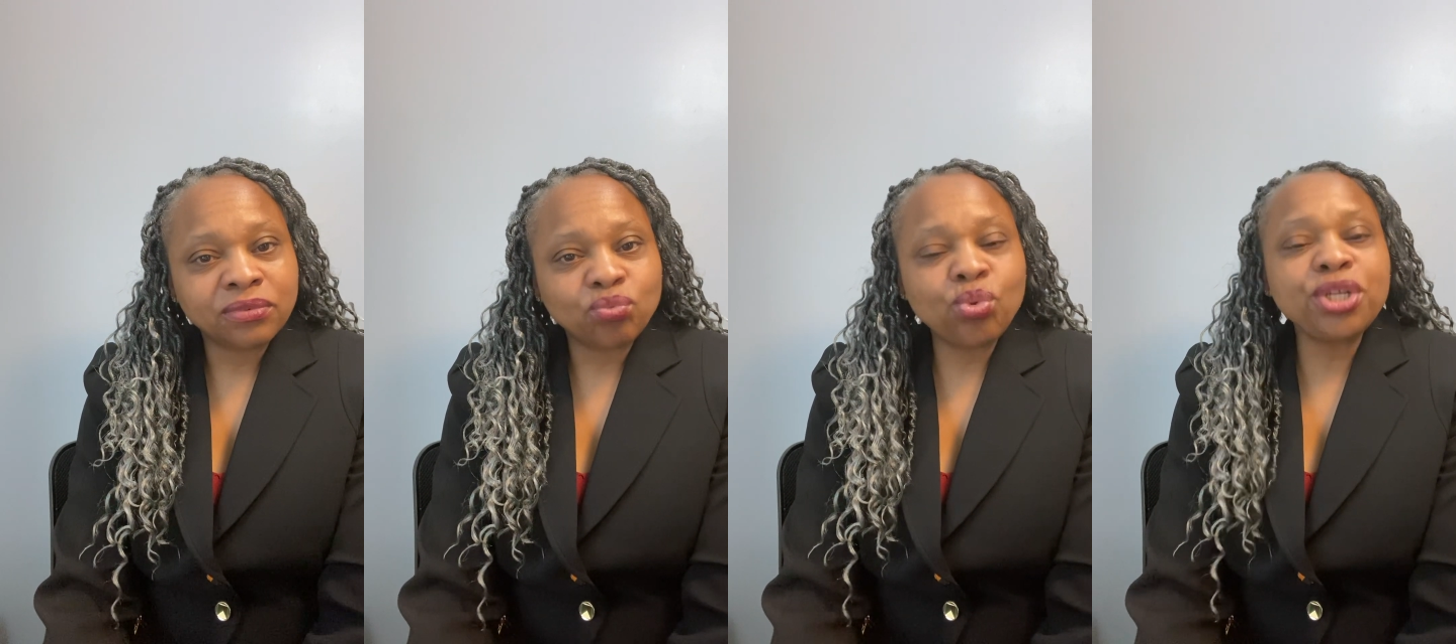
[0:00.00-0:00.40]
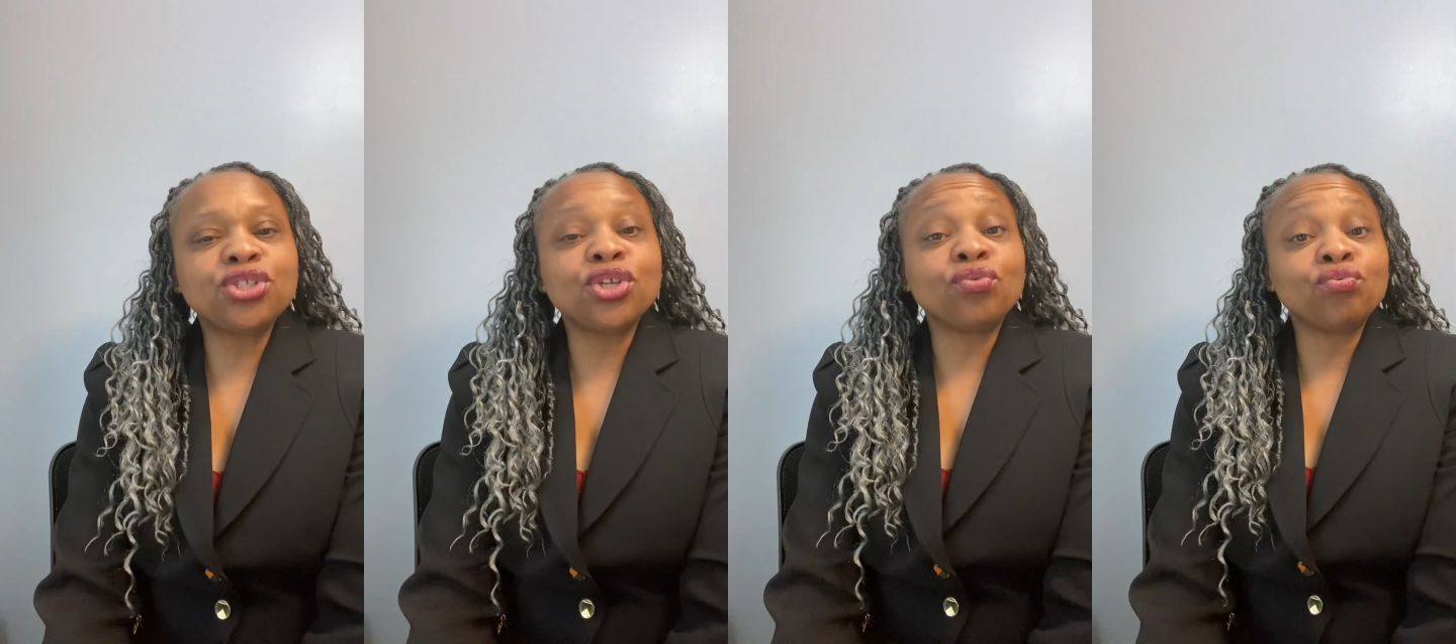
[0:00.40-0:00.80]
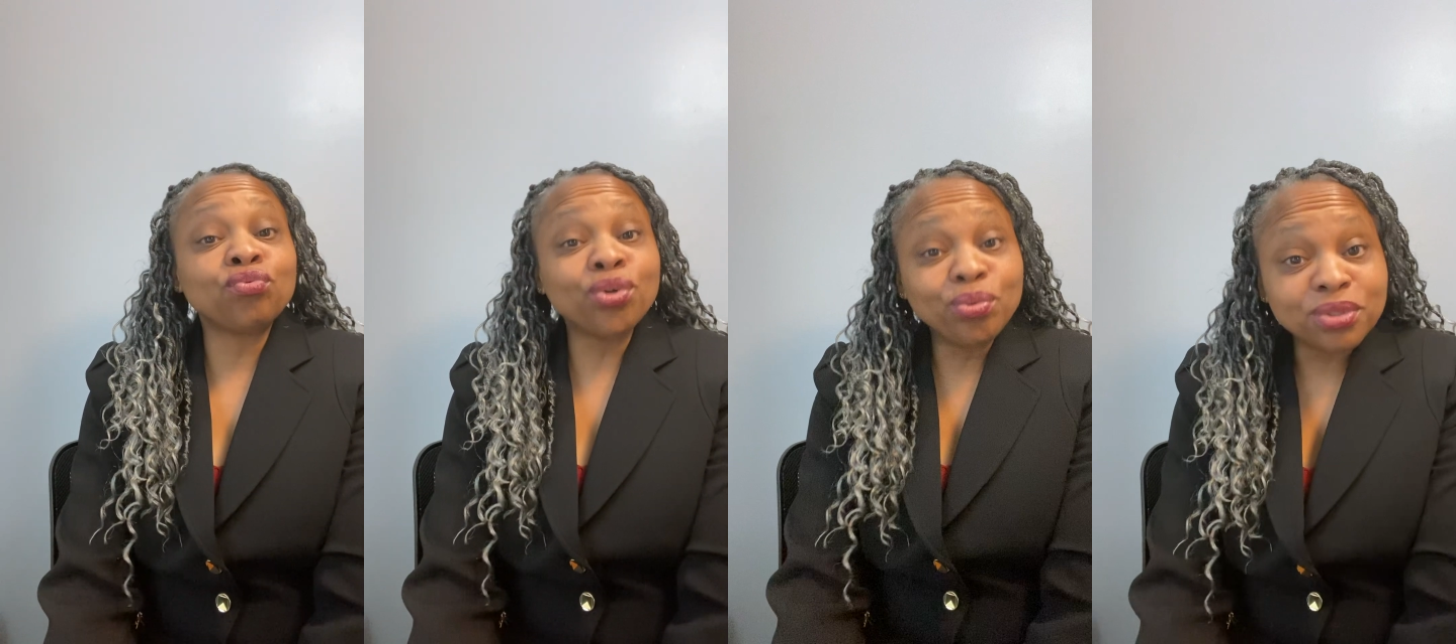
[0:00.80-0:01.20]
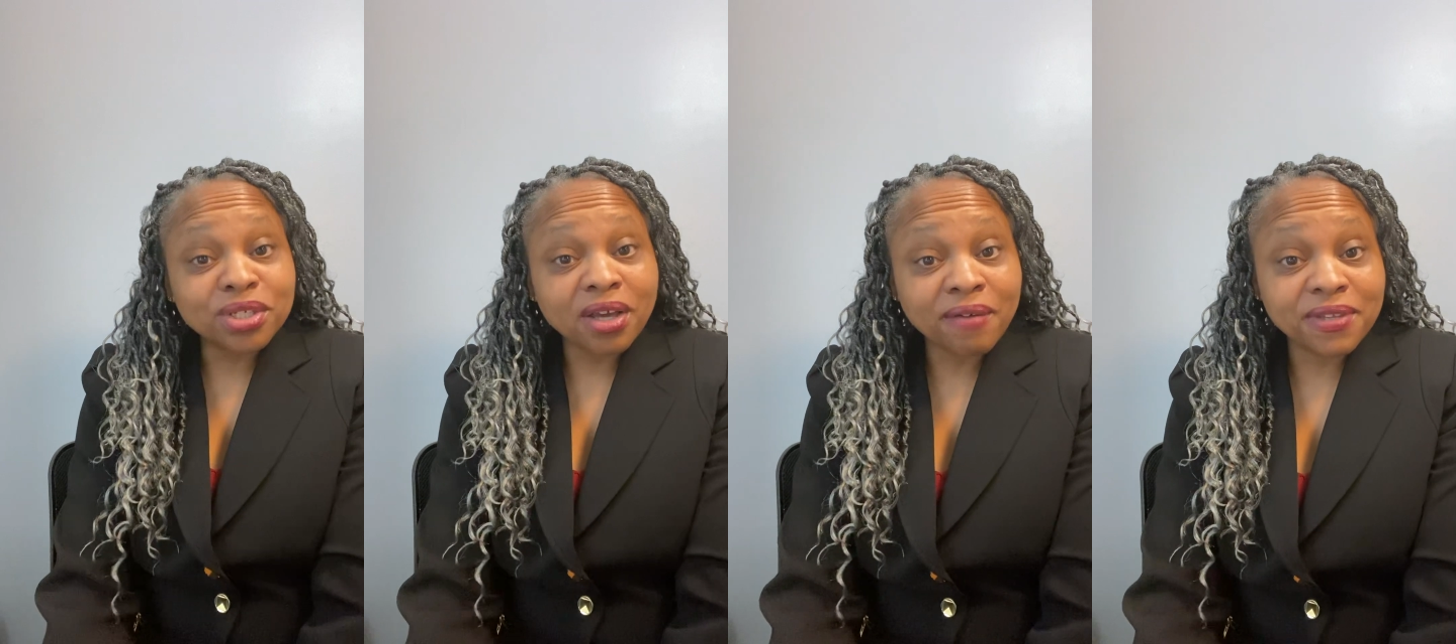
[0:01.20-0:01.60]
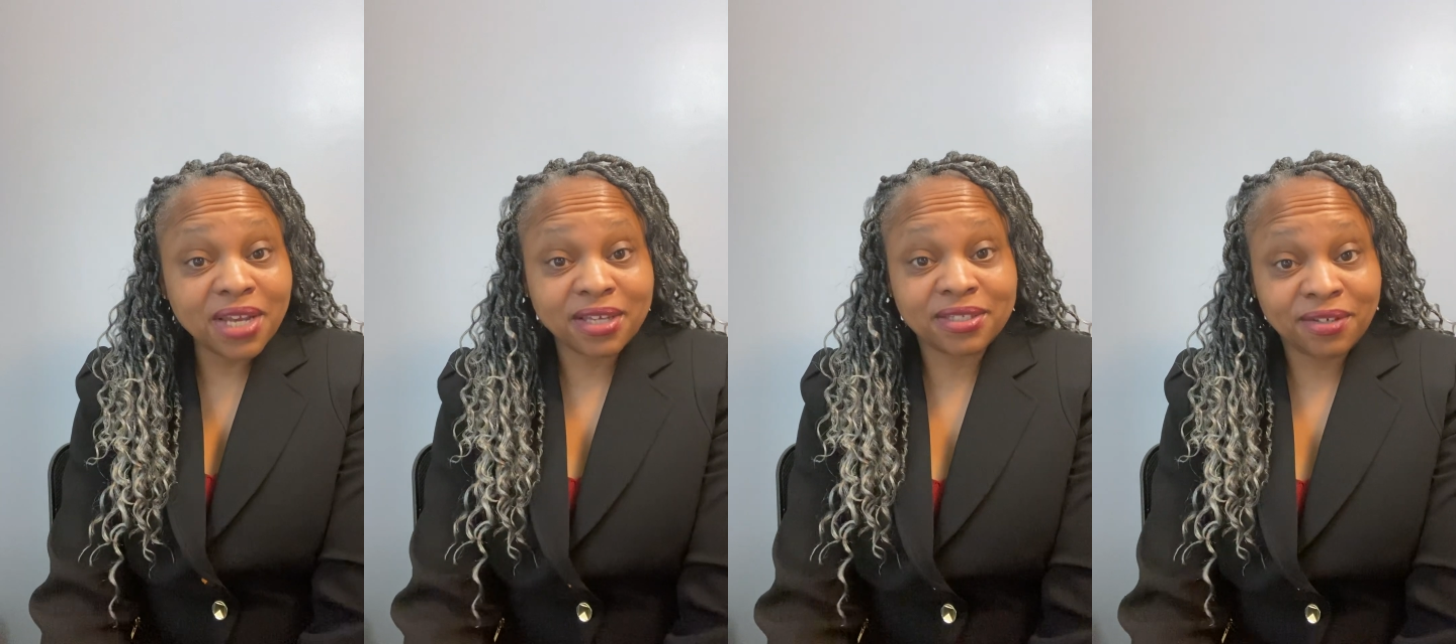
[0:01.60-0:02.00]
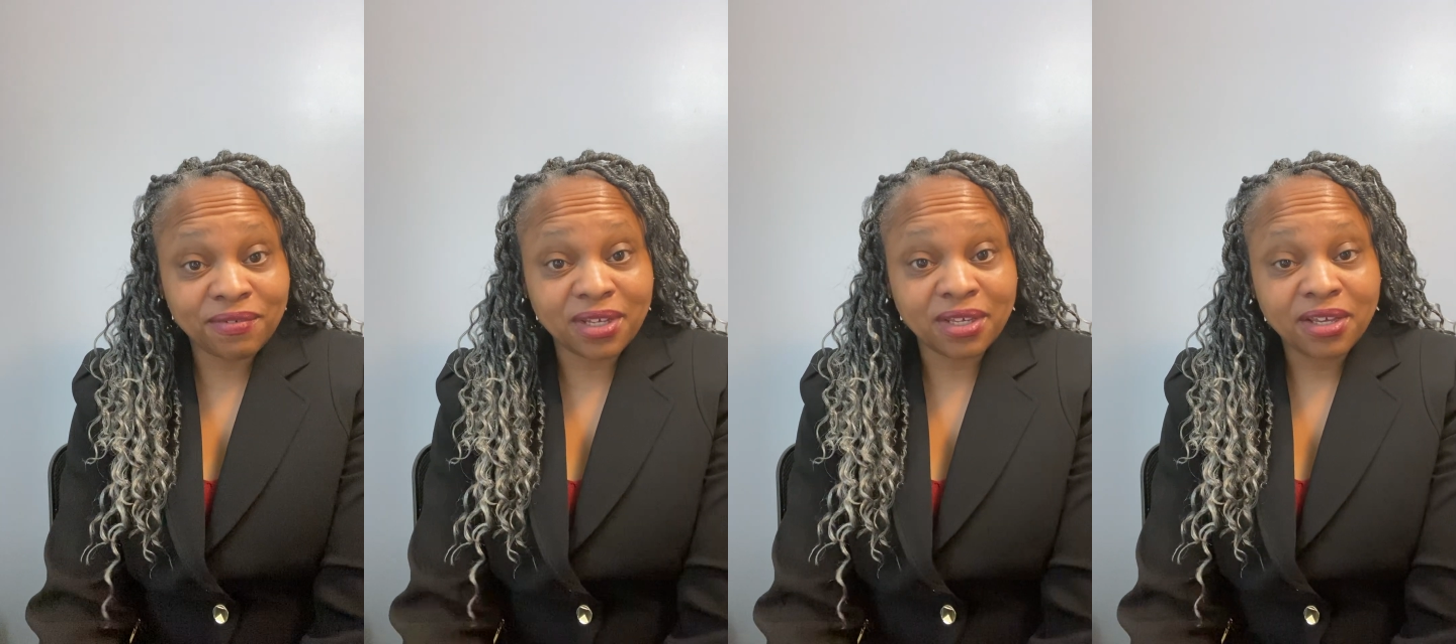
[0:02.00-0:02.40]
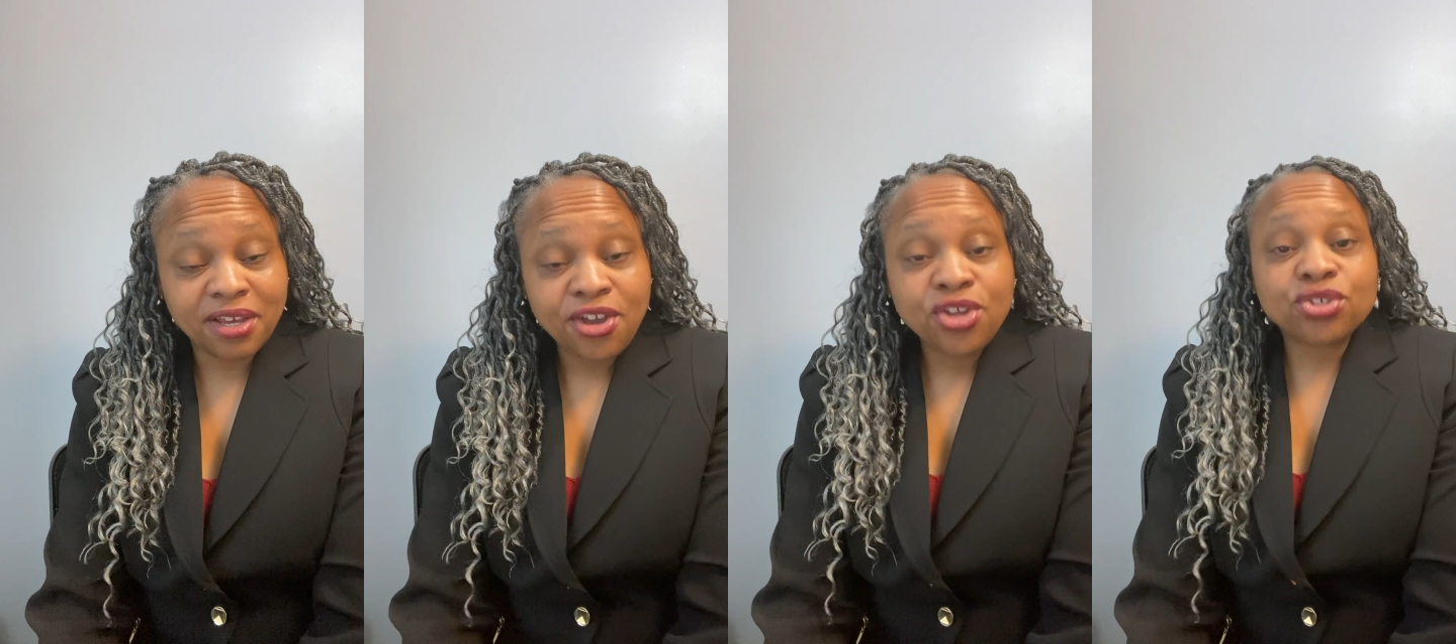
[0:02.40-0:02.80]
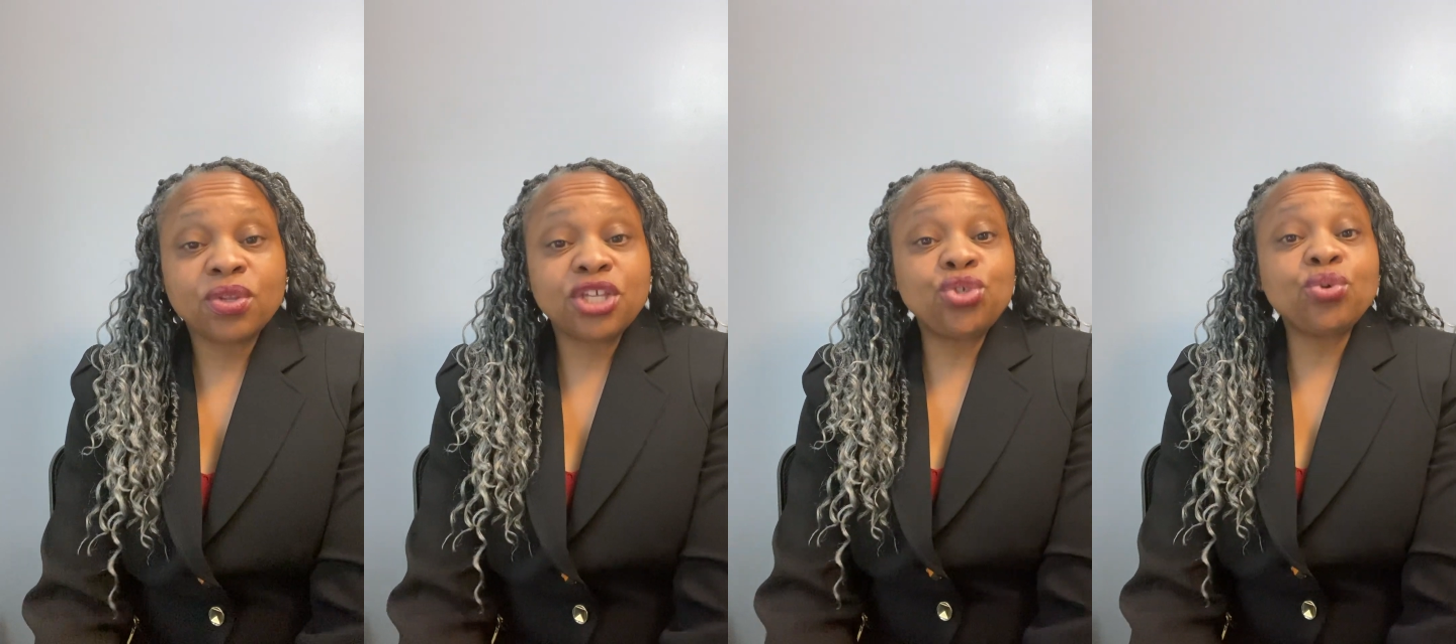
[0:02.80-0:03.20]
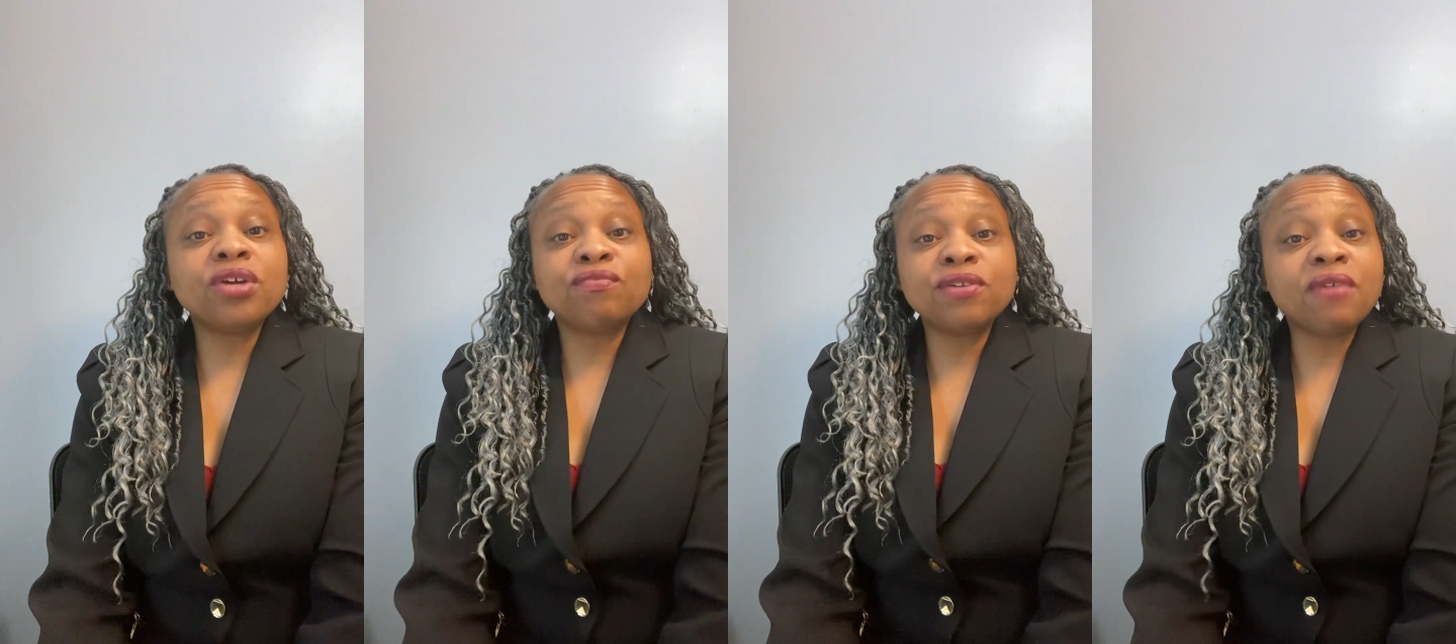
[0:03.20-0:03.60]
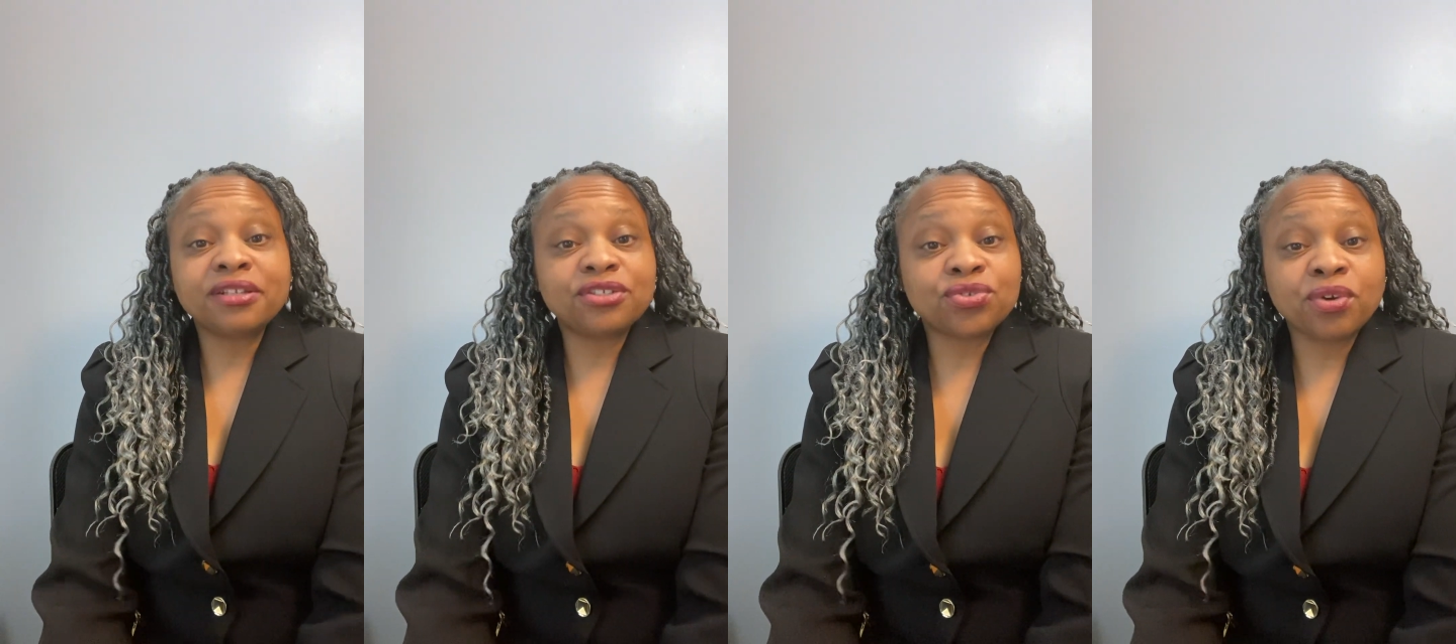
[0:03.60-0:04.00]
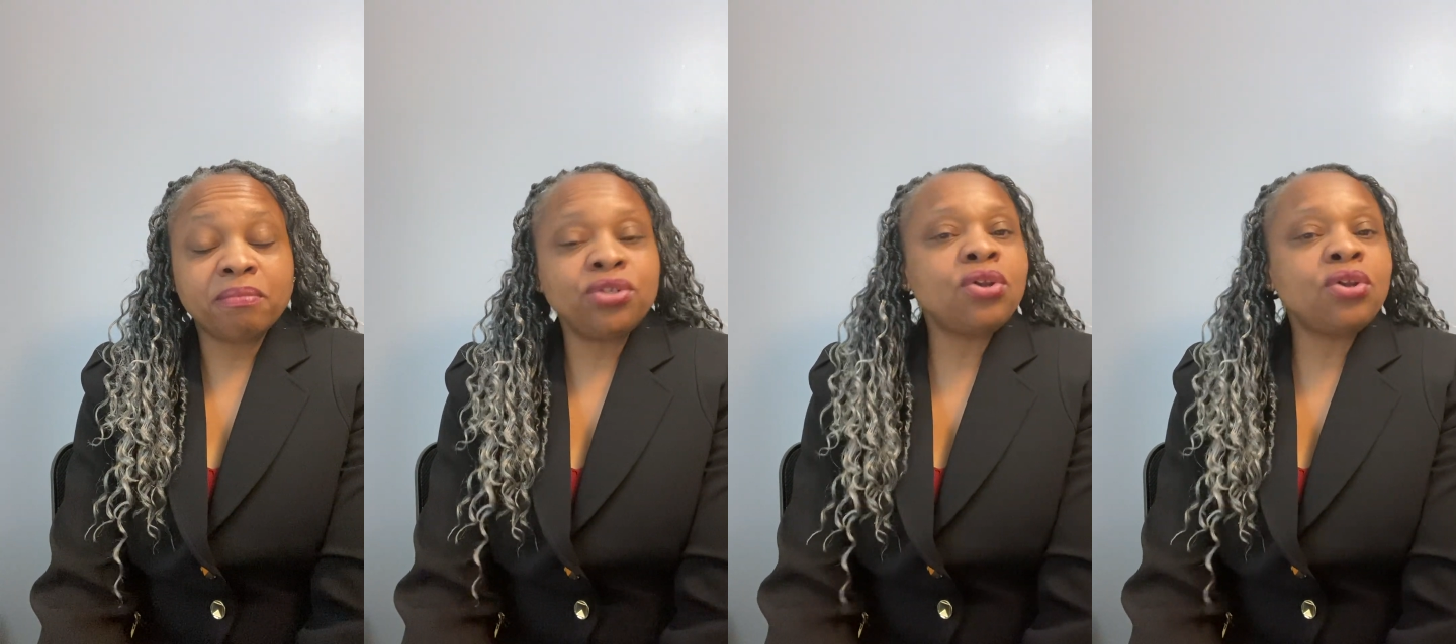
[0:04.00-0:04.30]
What is the root of the negativity so that you can rewrite the script?